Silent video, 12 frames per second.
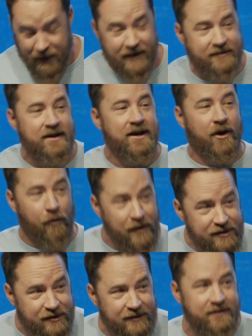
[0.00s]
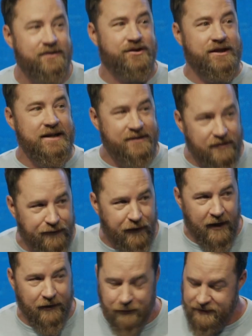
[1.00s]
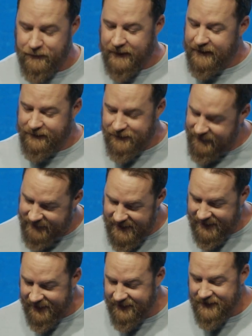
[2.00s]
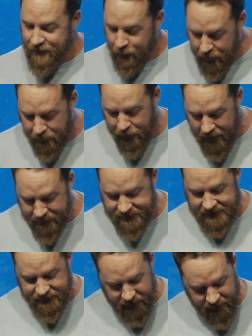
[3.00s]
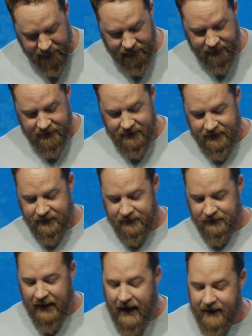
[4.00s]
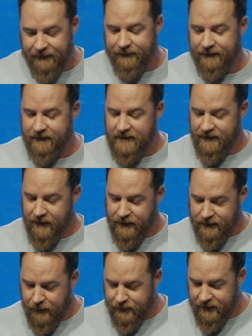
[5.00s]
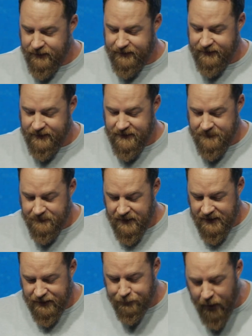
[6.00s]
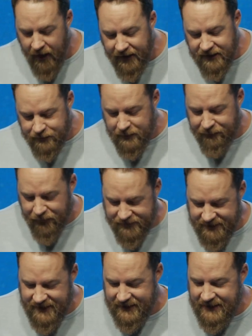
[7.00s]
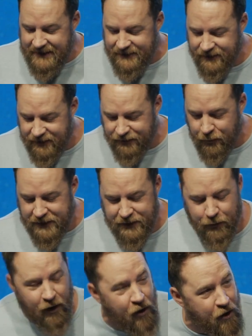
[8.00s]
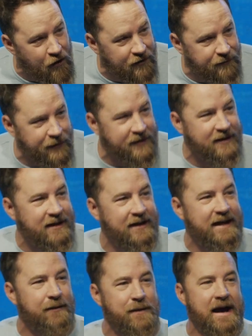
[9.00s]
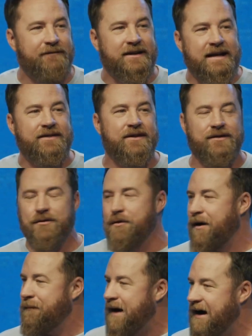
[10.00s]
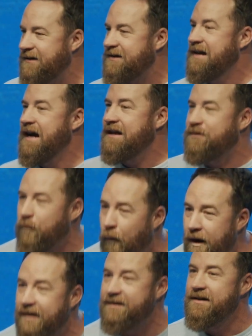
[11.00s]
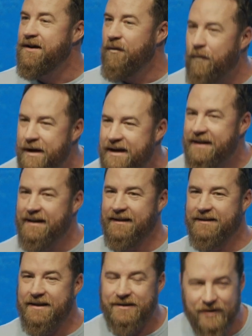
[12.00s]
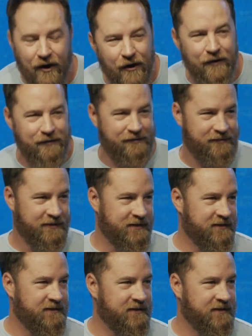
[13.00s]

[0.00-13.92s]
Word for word: Whereas Christians, Jesus followers, we're going to get to in a second, we're promised eternal life. The, the, this, this punishment for sin isn't just what you earned, but again, we have to get this through our minds. It's what we deserve.